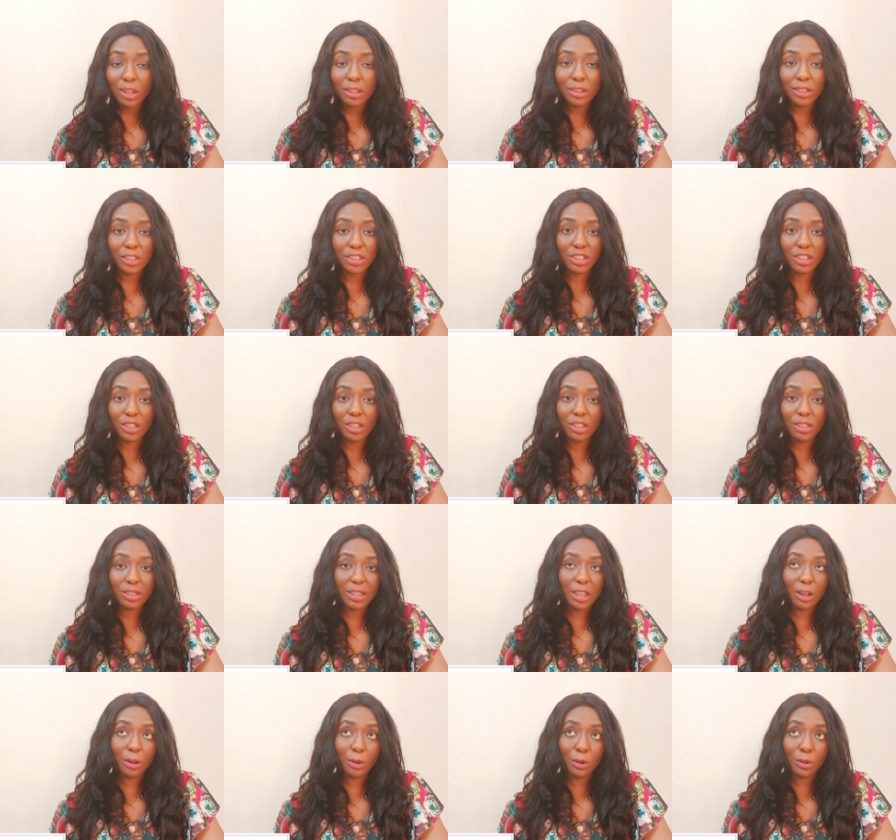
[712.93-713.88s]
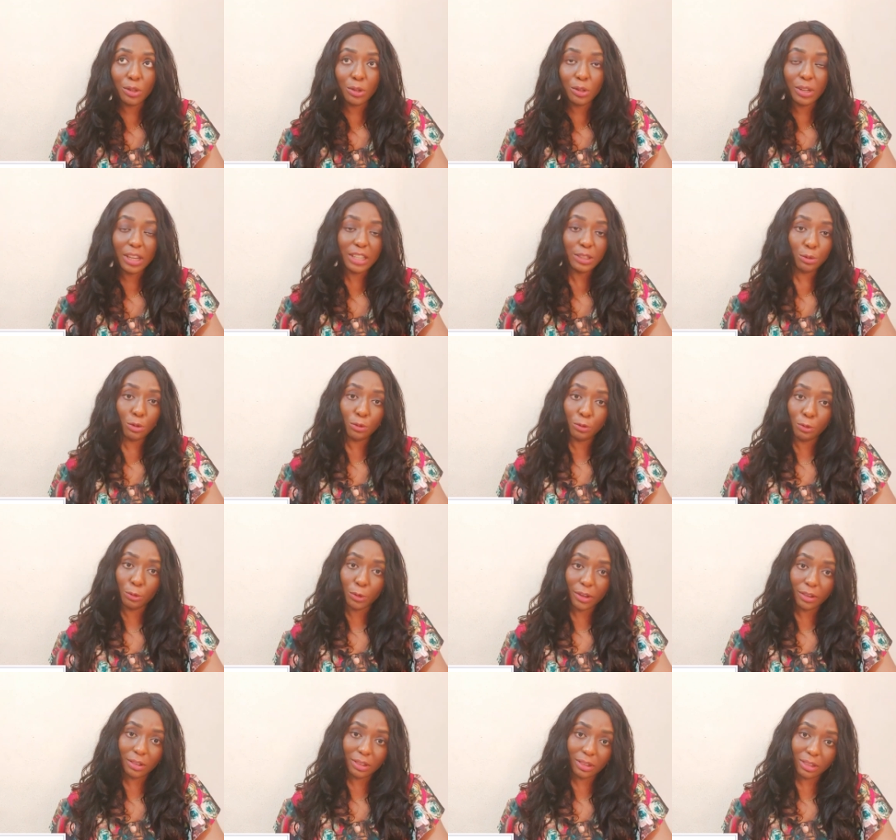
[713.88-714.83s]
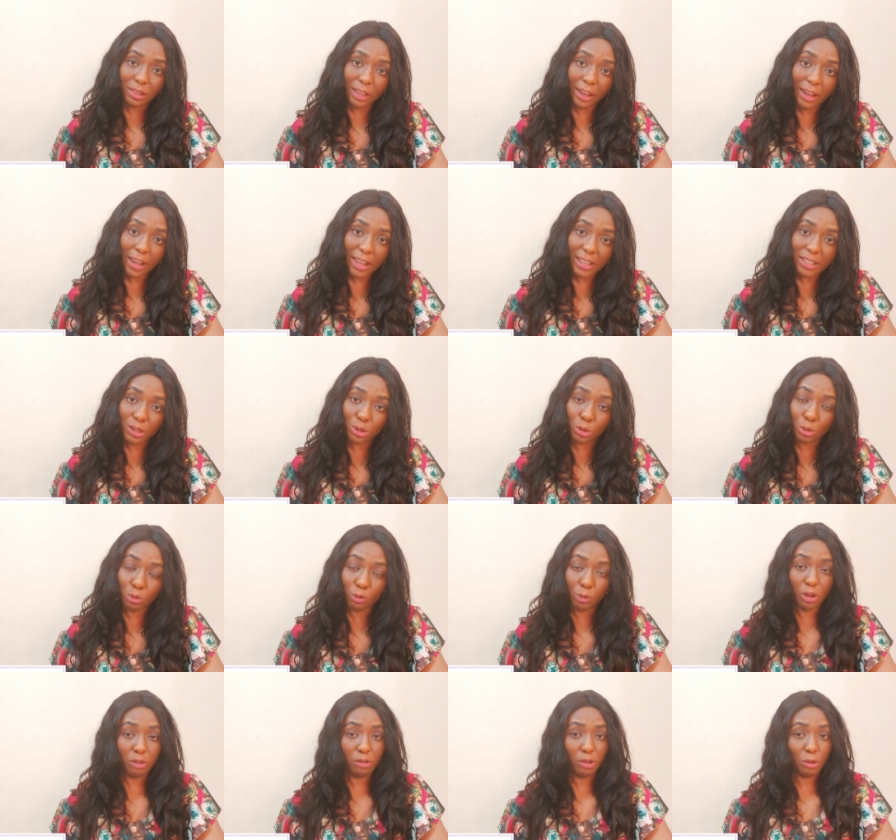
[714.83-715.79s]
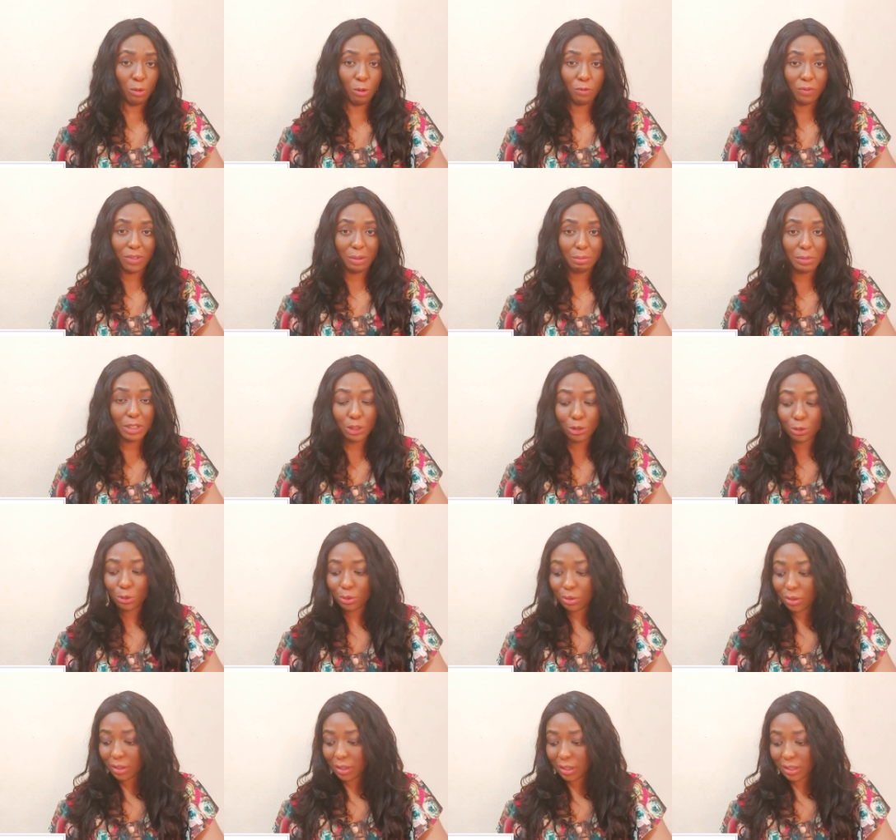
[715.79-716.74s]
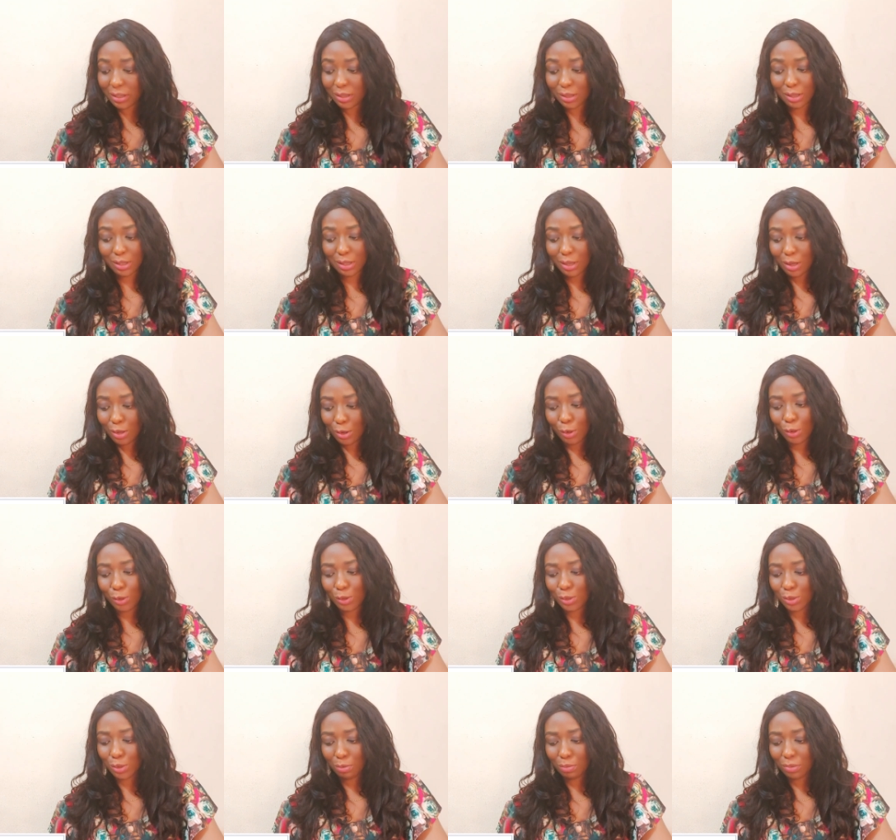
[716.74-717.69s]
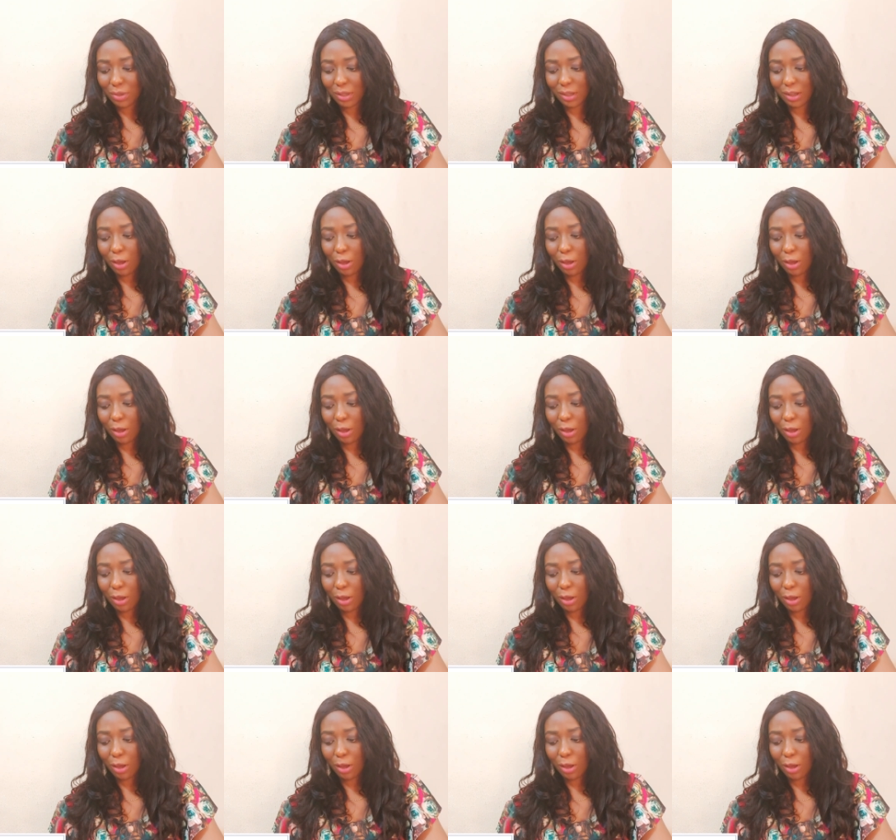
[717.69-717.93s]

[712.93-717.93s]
Did she tell you, let's go for a test, for a reconfirmation test or something?